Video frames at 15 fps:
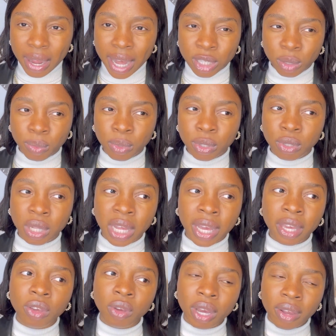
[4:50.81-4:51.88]
as opposed to
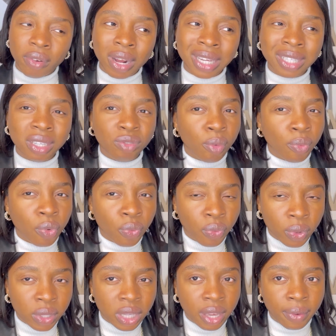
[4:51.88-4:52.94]
like you can write it from your
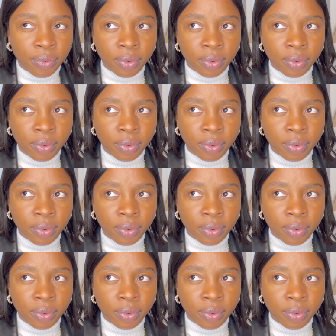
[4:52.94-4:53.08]
4th year,